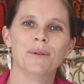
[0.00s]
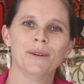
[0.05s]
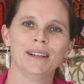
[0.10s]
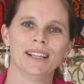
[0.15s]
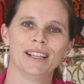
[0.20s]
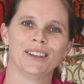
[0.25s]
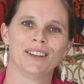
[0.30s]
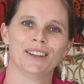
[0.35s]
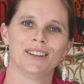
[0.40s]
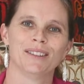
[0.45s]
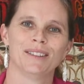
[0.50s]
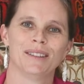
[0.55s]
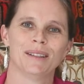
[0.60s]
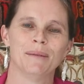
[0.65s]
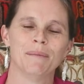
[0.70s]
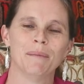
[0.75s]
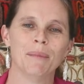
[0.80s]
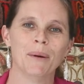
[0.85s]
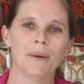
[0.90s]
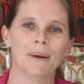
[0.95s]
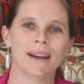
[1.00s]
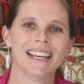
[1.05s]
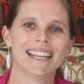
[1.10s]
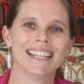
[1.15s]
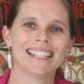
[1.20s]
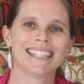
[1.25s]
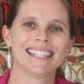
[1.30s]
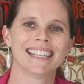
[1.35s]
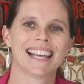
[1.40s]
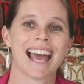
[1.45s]
morning girls and
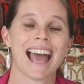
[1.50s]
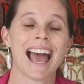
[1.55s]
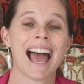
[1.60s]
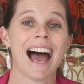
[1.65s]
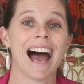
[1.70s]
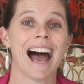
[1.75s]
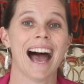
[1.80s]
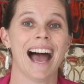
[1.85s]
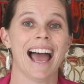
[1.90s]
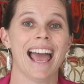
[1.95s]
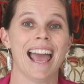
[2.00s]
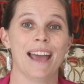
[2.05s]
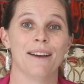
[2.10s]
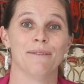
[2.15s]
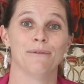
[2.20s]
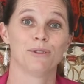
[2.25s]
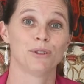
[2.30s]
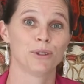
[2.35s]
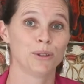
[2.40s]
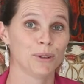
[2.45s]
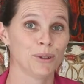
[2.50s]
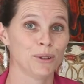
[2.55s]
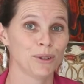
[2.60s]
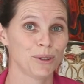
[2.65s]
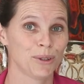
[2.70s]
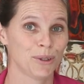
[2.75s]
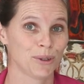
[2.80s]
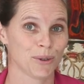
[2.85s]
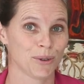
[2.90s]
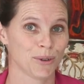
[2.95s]
boys. I have two
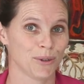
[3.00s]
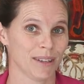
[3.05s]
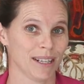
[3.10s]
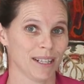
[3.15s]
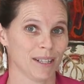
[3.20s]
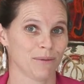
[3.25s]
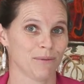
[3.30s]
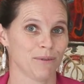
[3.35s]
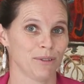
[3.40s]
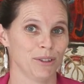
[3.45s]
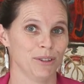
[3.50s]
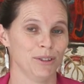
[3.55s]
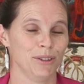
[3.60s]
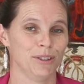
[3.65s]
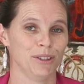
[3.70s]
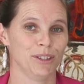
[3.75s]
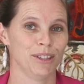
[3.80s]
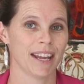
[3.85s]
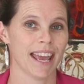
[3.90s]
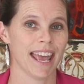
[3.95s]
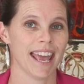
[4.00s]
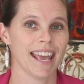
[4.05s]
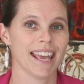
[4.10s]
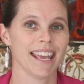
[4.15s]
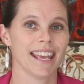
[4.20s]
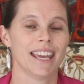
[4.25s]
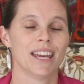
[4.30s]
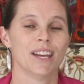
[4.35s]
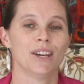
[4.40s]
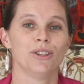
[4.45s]
stories for you
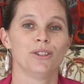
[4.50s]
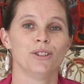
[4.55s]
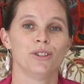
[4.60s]
today